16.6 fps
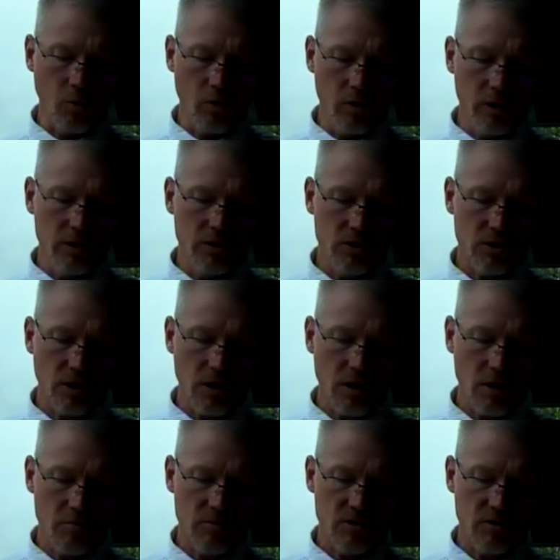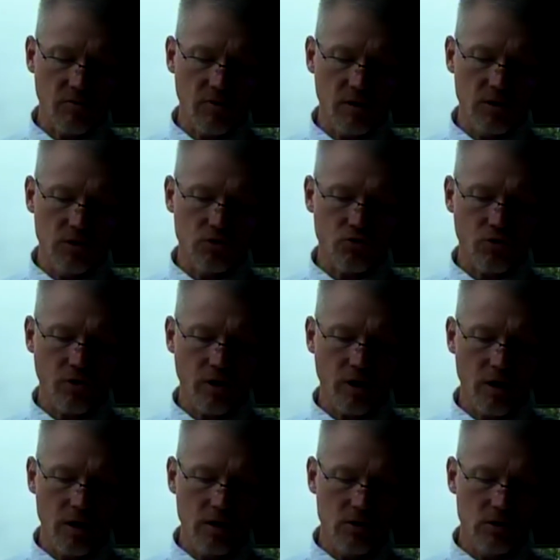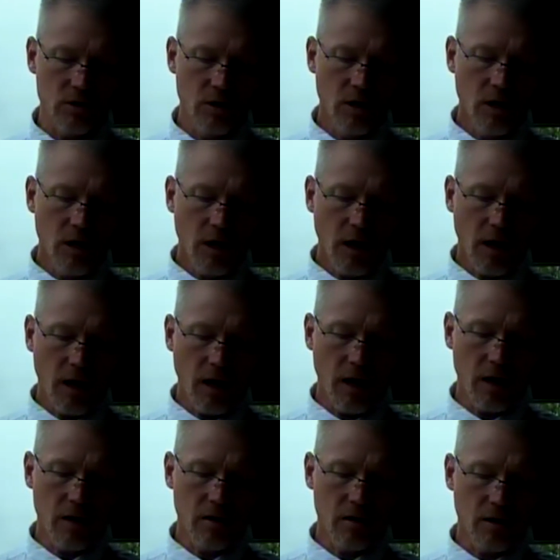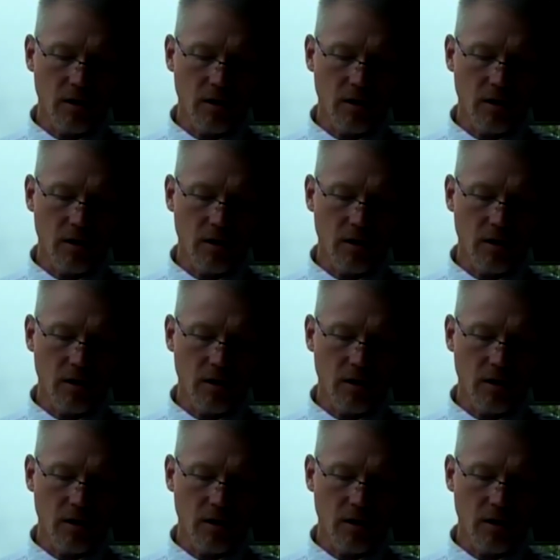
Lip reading: woody stems of these trees, and